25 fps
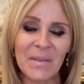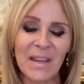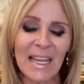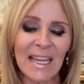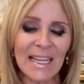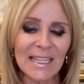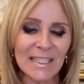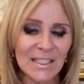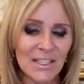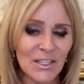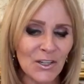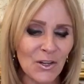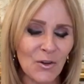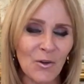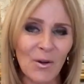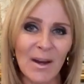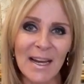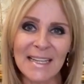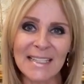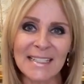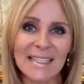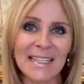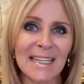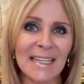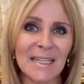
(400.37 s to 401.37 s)

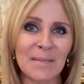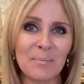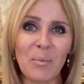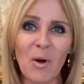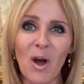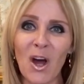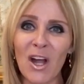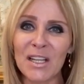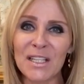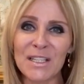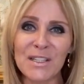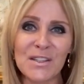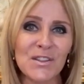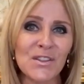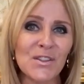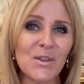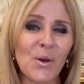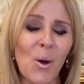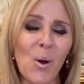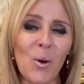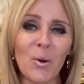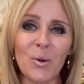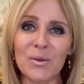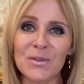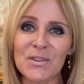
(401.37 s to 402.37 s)
integrated, body,
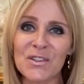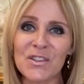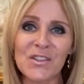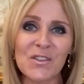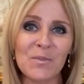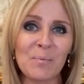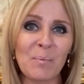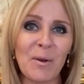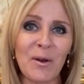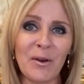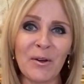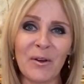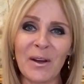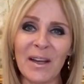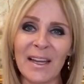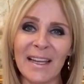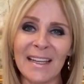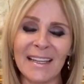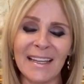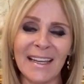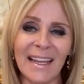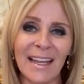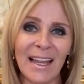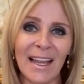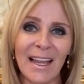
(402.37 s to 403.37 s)
soul, spirit,
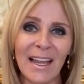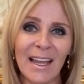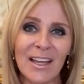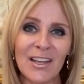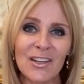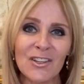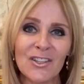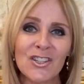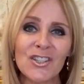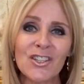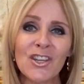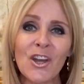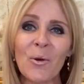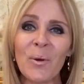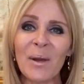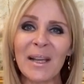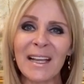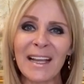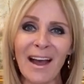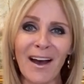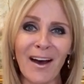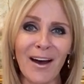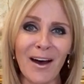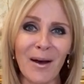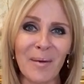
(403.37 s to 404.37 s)

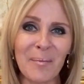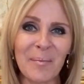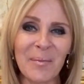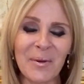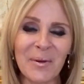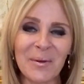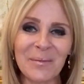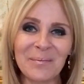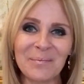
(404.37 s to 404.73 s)
showing up